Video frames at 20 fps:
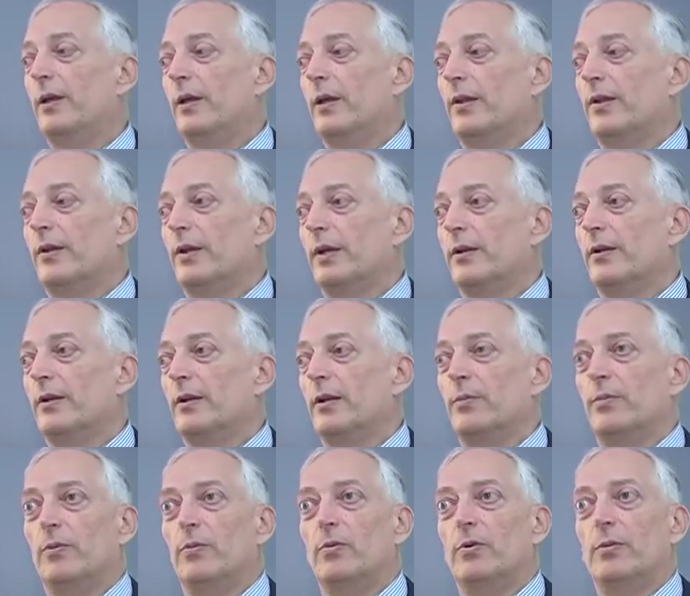that
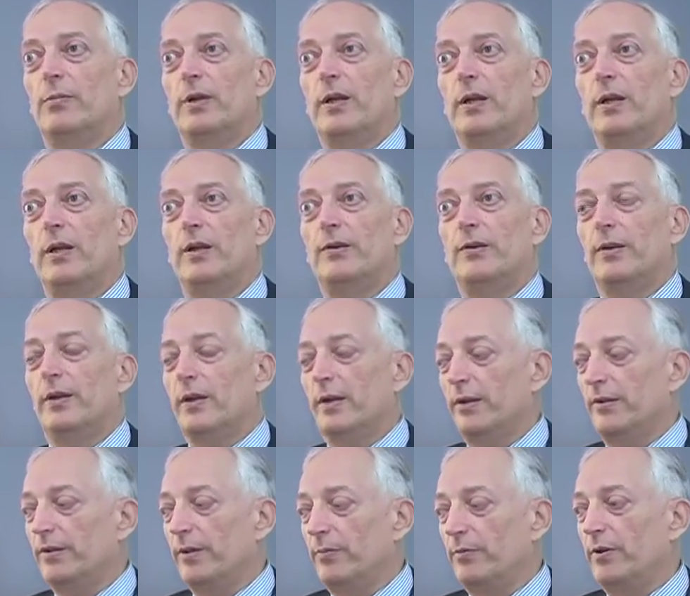global warming is a
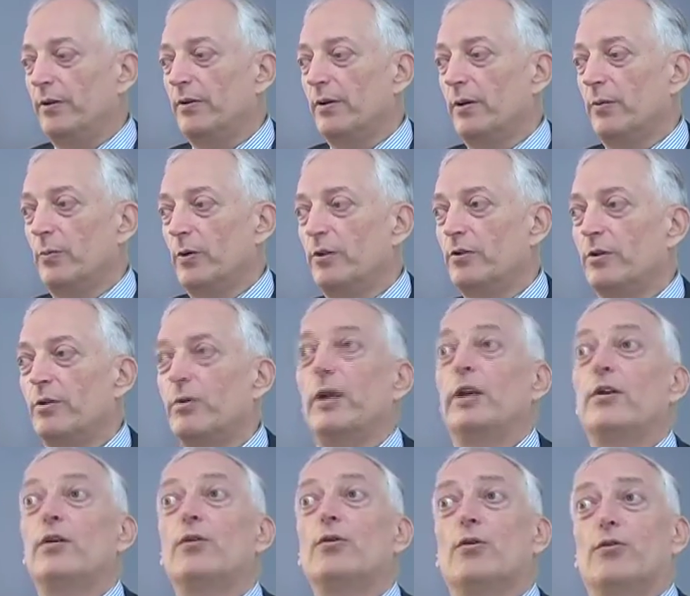subject on which
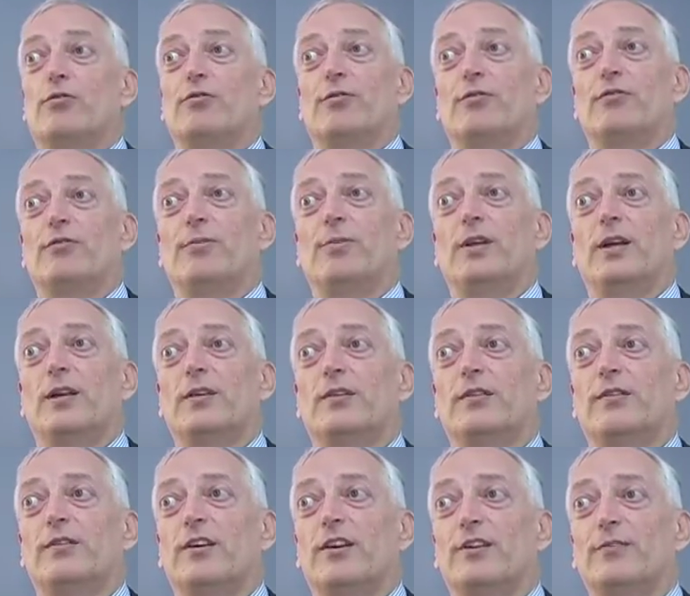great caution should be
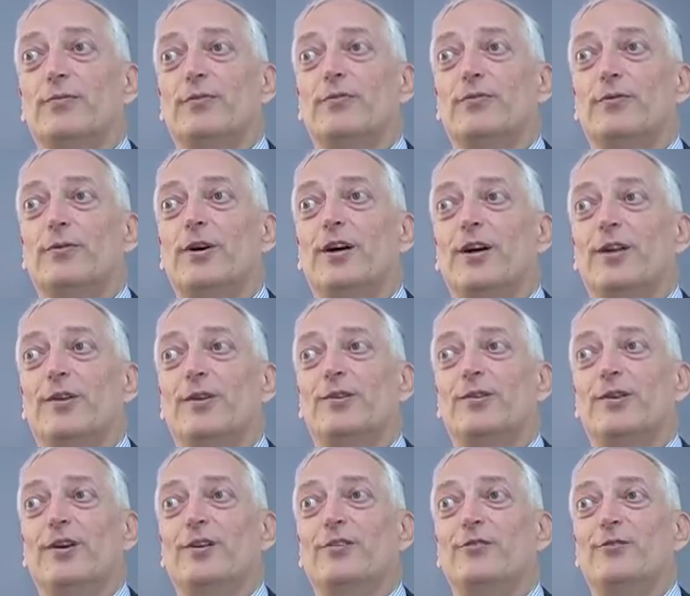exercised before either
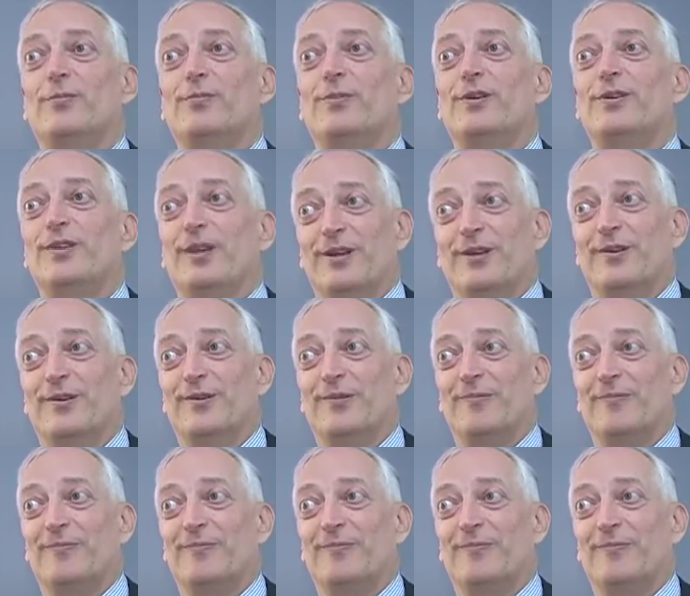side should be taken."